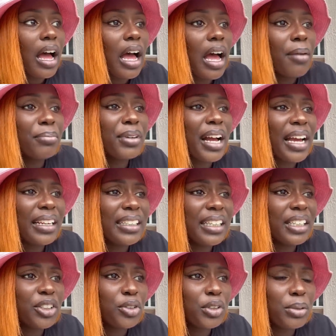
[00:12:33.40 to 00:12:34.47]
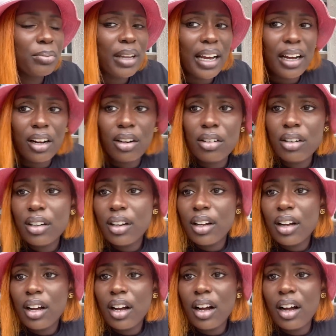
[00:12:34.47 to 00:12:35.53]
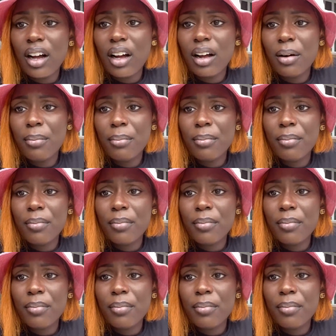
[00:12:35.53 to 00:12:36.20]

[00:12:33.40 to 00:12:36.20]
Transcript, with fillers: I'm kind of getting creeped out. I'm